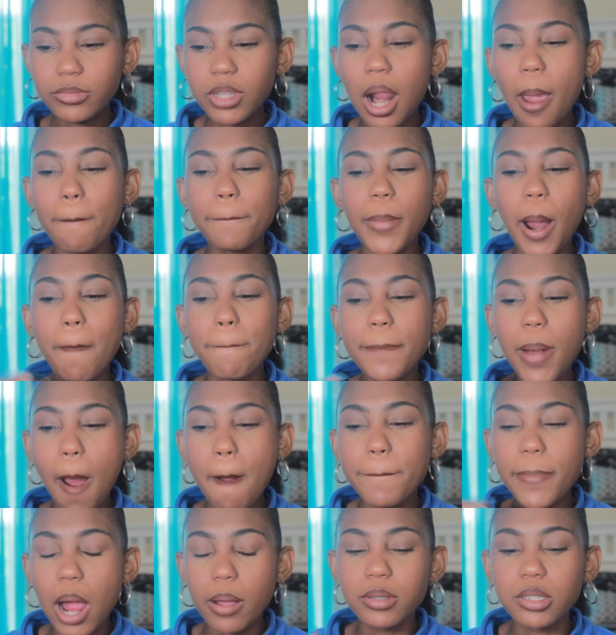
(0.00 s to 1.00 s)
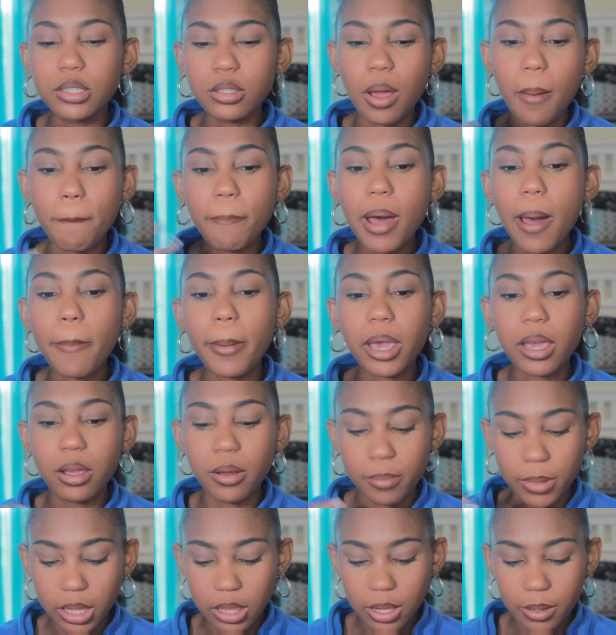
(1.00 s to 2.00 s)
And I'm just going to puck it
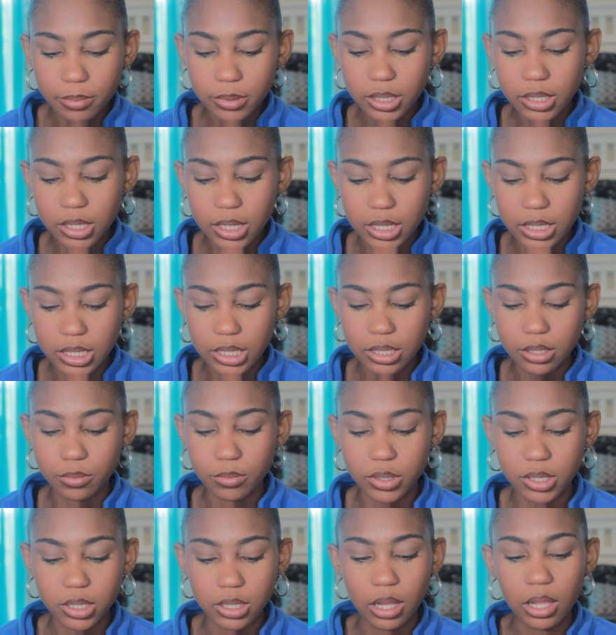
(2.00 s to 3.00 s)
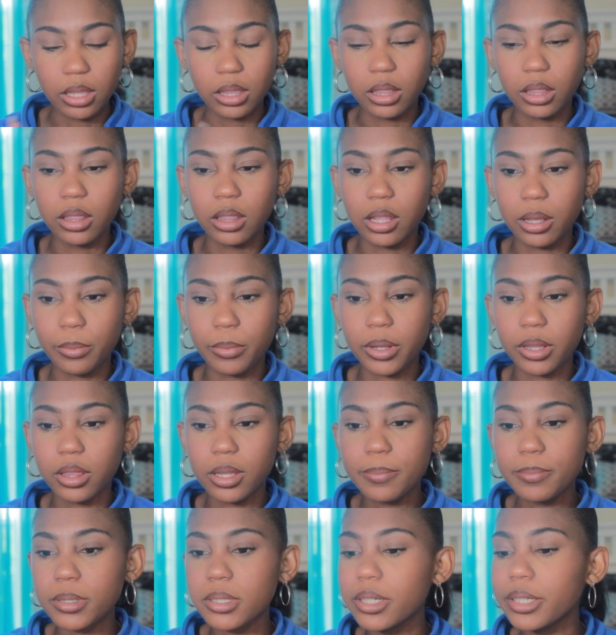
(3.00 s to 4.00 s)
on my lips because this smells of liquid
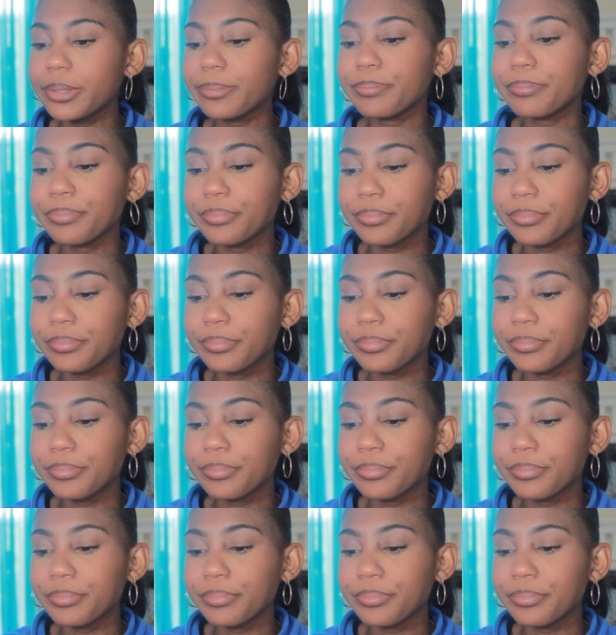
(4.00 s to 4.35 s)
lipstick.